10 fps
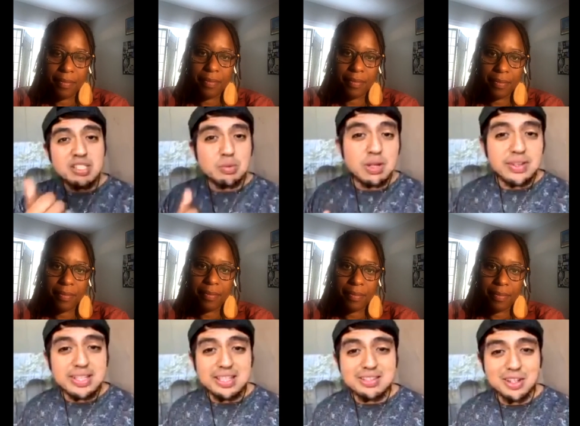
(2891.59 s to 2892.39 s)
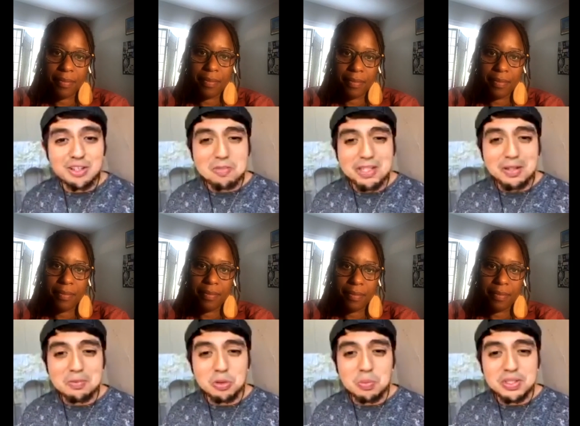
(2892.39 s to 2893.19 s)
Speaker 1: everything starts to become so
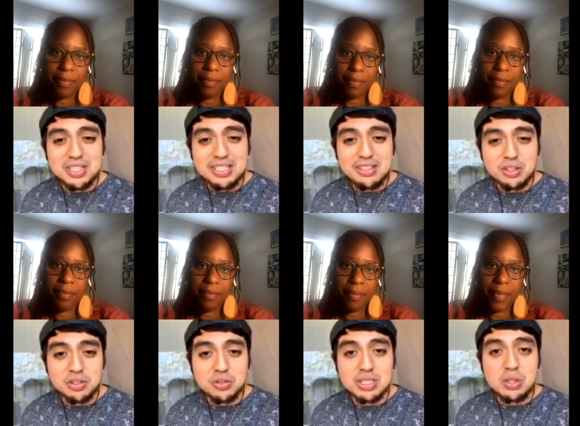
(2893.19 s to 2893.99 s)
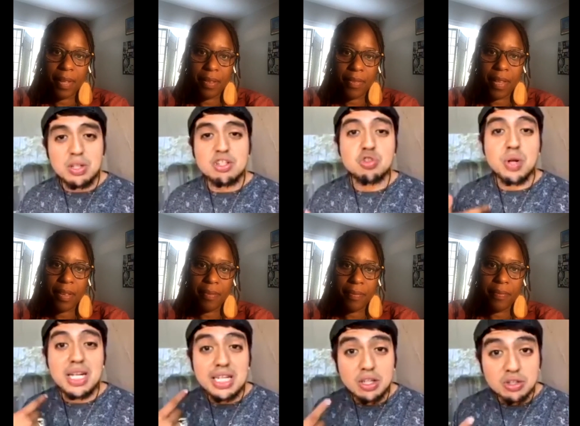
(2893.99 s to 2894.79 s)
much easier because you're literally oh training
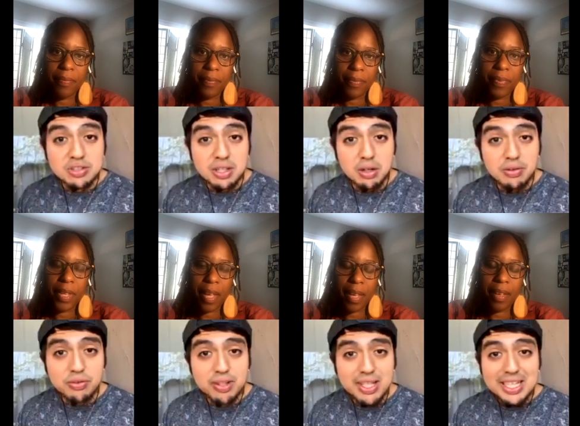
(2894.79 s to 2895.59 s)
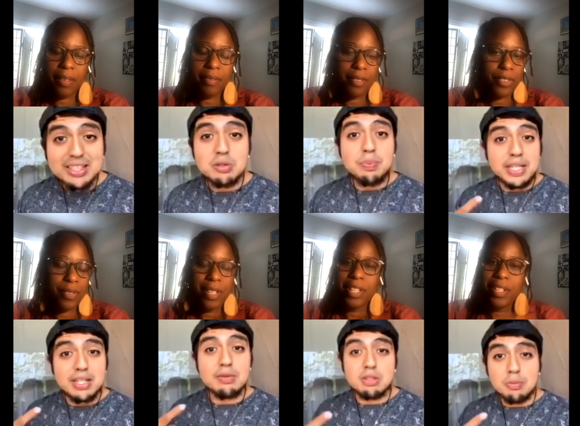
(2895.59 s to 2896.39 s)
God. yourself yeah. to be
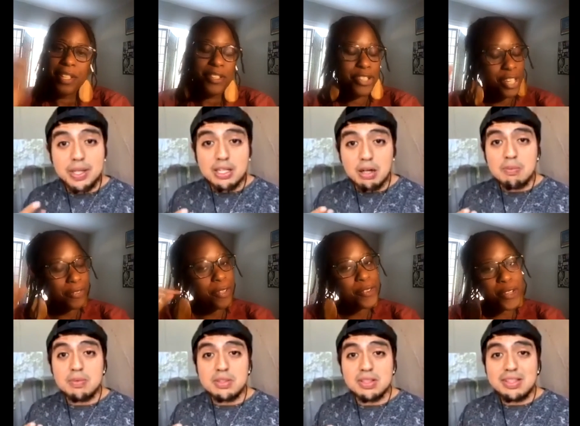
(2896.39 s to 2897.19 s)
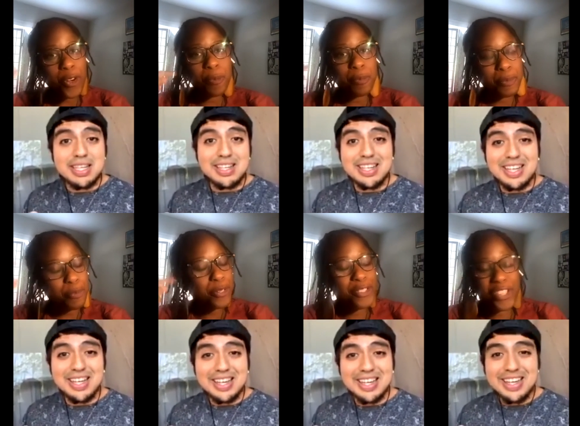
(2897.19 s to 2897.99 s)
to become shift those neural
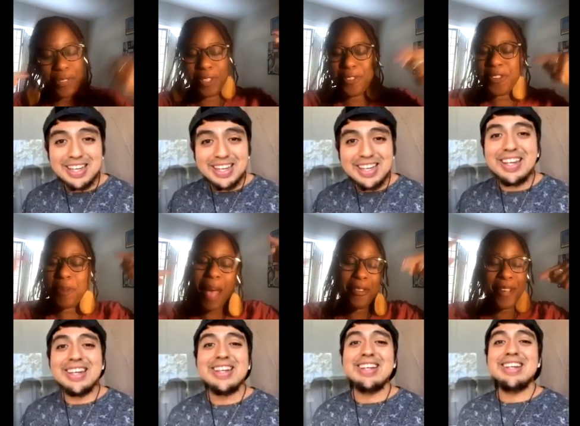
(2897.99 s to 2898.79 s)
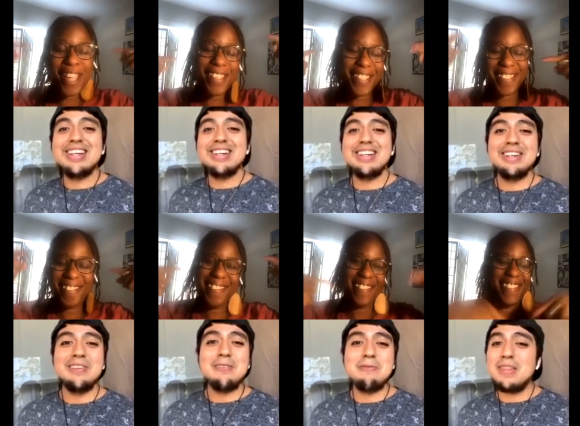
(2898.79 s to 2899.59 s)
Speaker 2: there's shift those neural pathways.
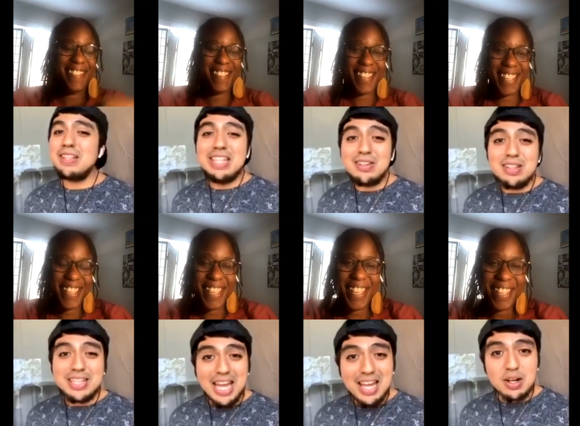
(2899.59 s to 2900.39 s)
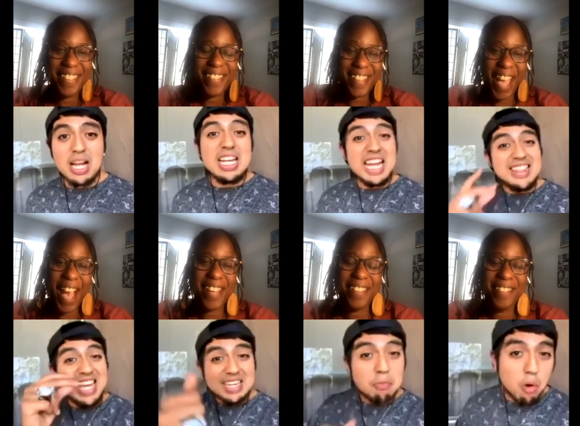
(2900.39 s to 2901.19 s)
literally,
Speaker 1: yeah. In, yeah. in,
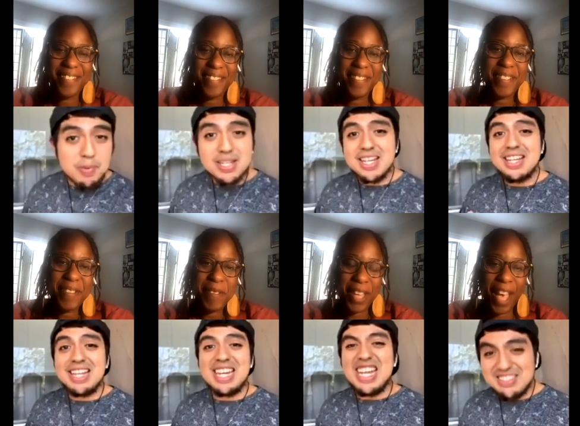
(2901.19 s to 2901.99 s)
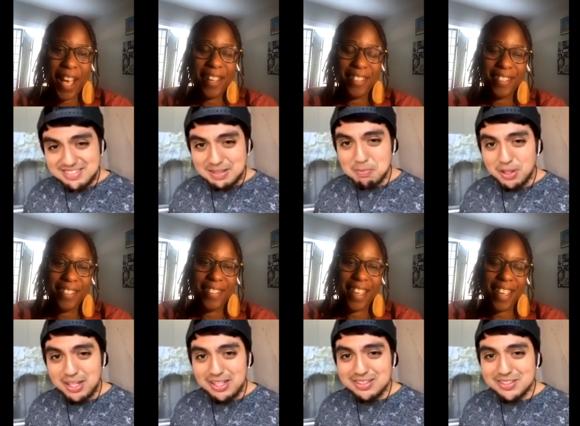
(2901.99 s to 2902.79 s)
that moment, in that yeah. instant, buddy.
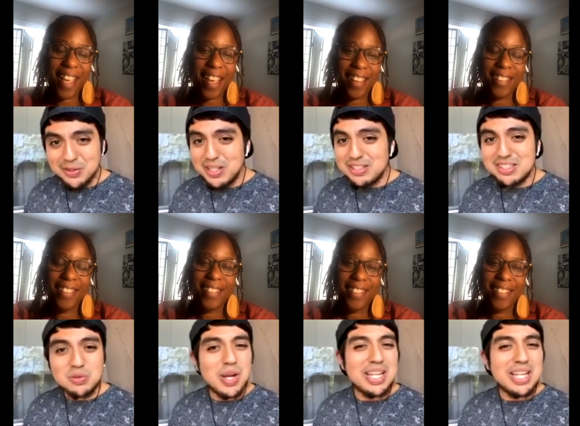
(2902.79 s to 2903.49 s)
Yeah, so yeah. It's, that's why it's